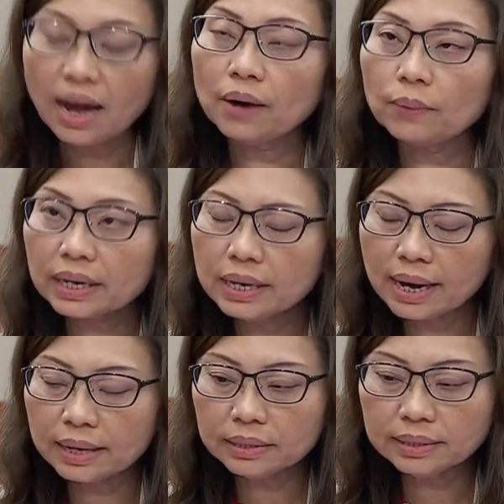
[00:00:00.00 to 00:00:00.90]
I
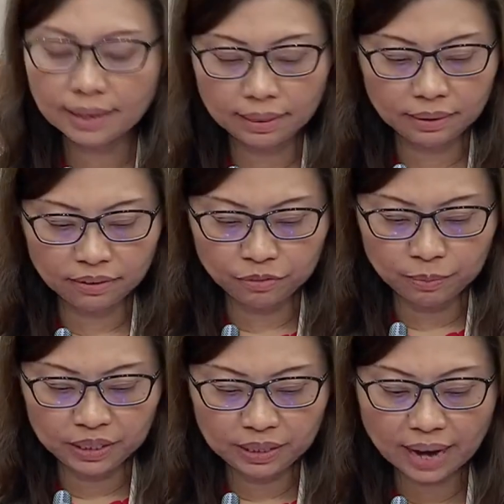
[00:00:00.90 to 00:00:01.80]
recognize that the
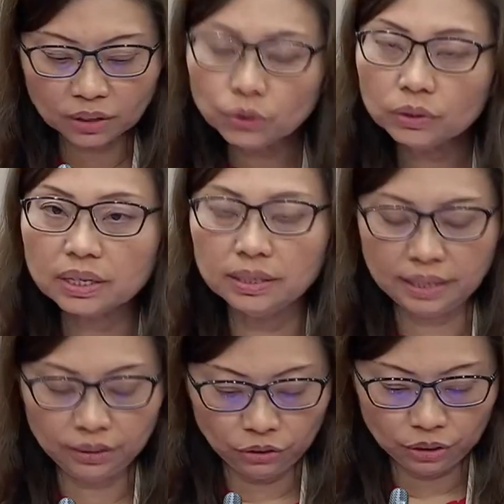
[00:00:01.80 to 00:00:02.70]
government had good
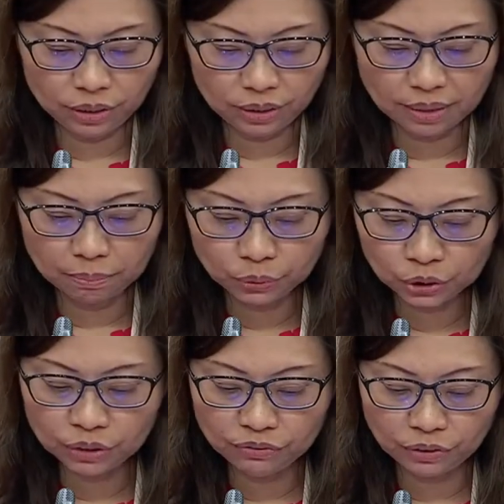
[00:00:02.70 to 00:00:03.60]
intentions in
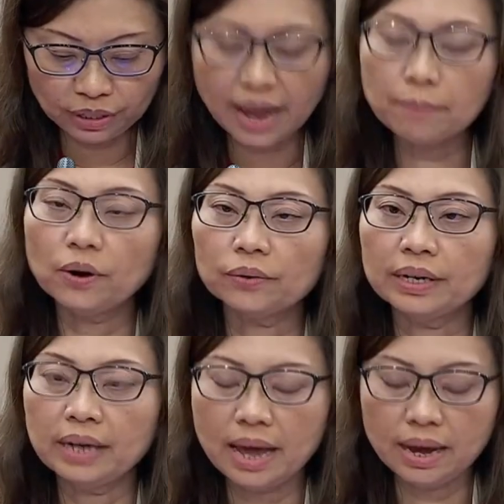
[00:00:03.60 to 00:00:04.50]
pushing for the
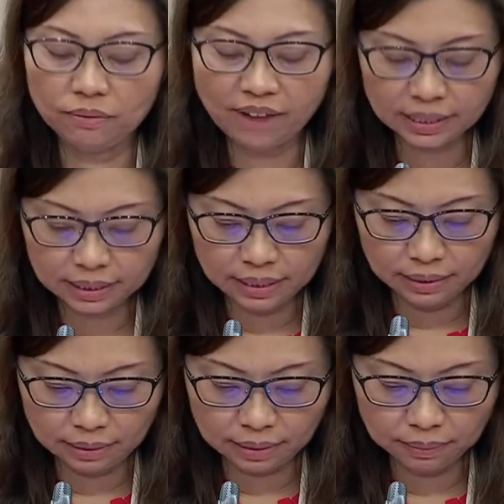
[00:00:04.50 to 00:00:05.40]
mRNA
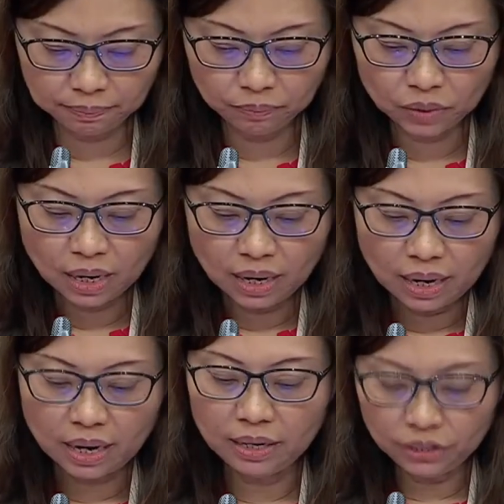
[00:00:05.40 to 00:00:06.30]
vaccines.
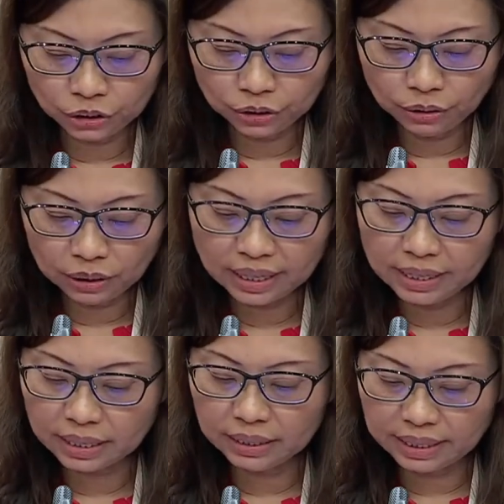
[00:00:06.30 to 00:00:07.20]
Initial
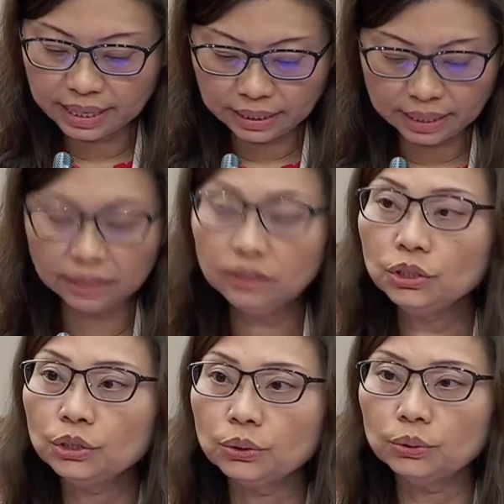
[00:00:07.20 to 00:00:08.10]
clinical data
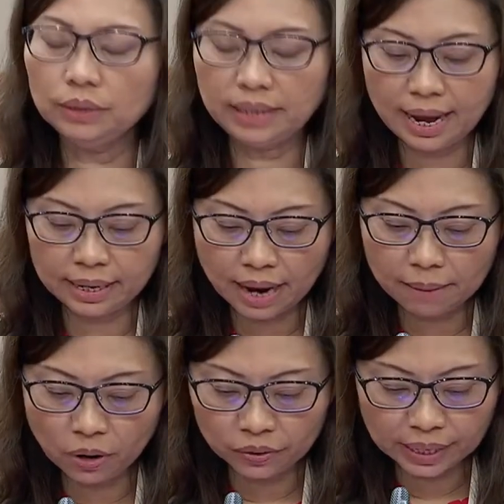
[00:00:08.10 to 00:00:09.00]
showed that
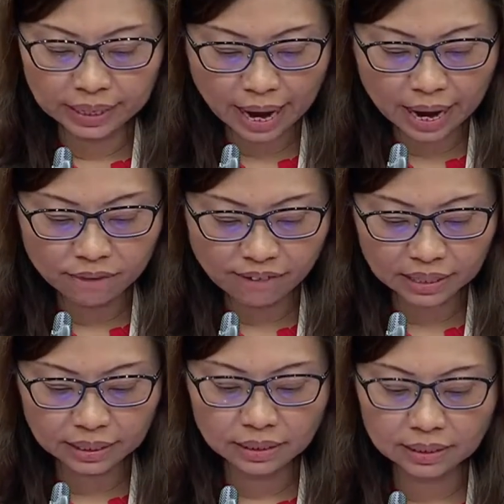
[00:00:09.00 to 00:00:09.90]
mRNA
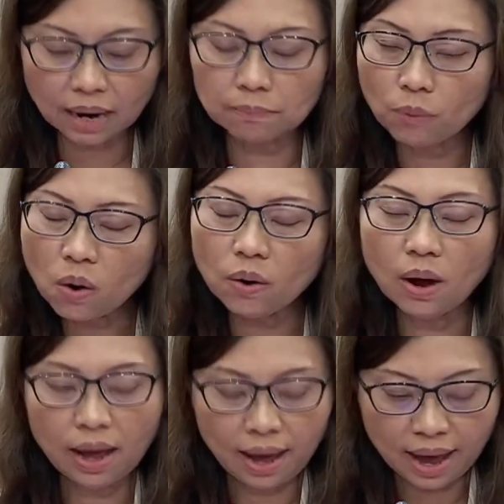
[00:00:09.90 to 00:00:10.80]
vaccines are more
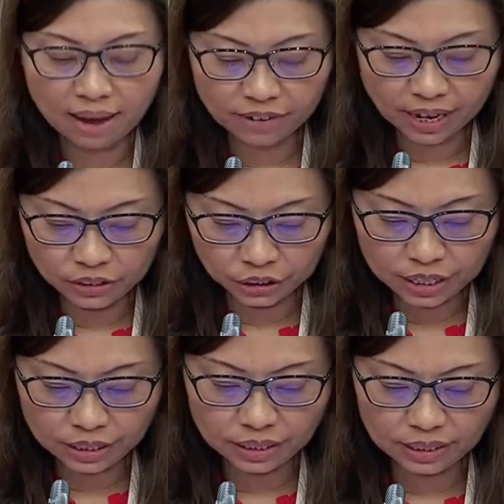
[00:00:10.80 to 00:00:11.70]

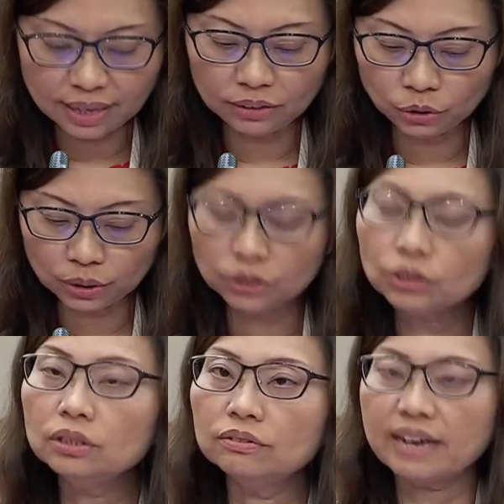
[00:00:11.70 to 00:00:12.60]
efficacious than
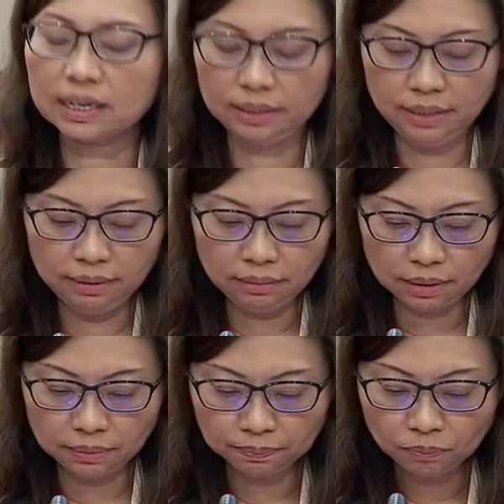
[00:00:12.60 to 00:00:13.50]
traditional
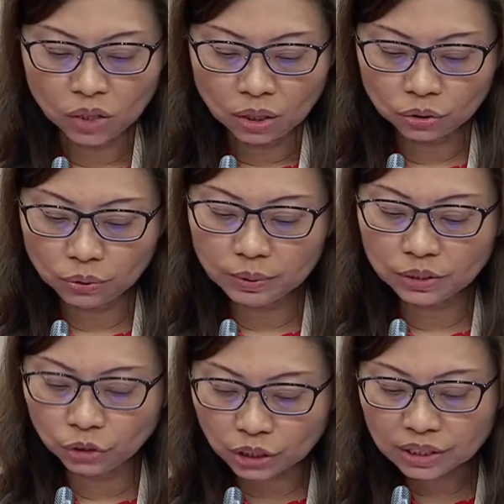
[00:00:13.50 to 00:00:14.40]
vaccines, so it
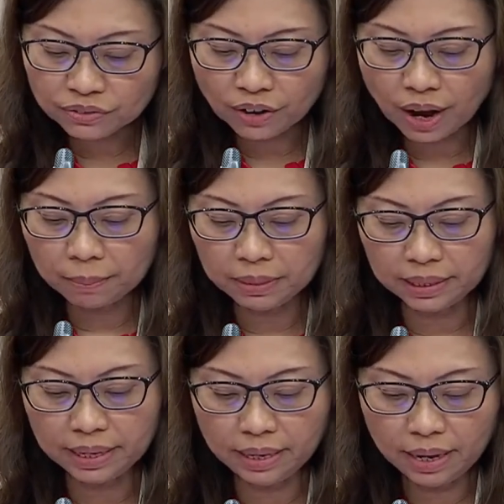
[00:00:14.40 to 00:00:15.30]
was
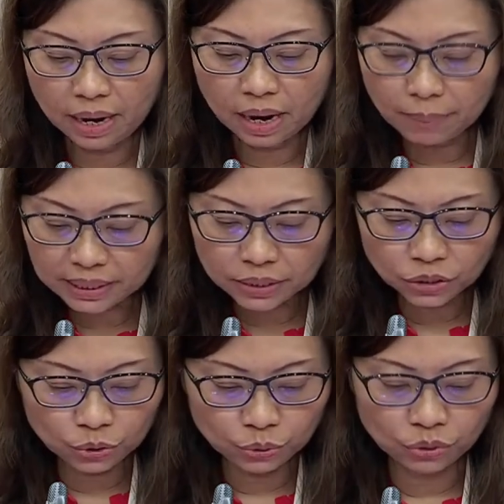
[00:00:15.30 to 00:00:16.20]
justifiably a better
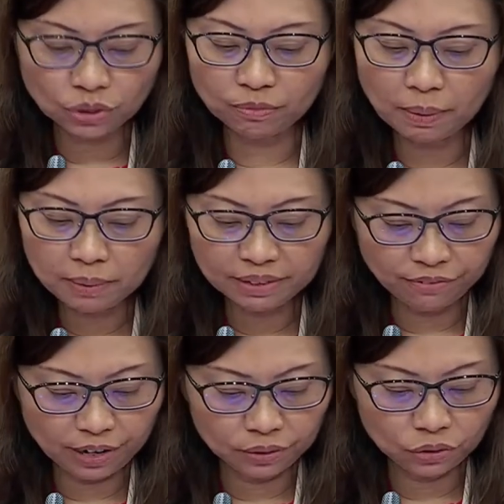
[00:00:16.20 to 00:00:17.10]
use of public
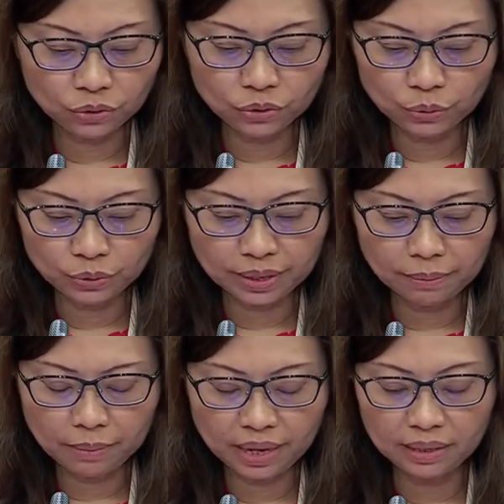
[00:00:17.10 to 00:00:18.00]
funds to use
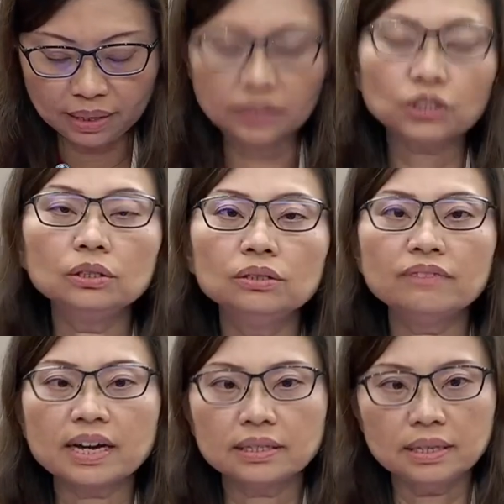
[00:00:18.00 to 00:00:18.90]
them in the national
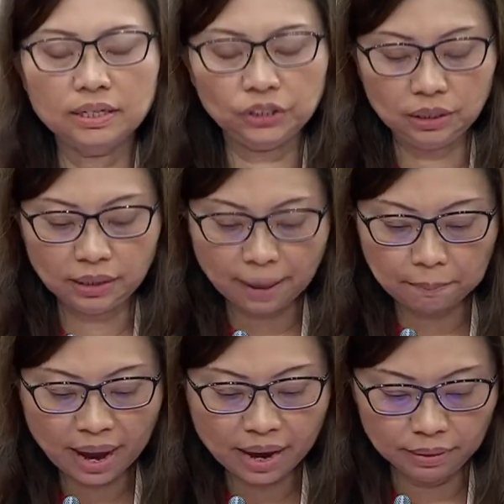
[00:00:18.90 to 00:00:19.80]
vaccination
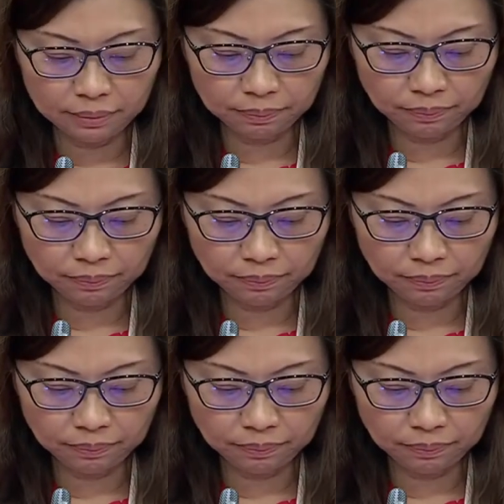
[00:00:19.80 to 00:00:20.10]
campaign.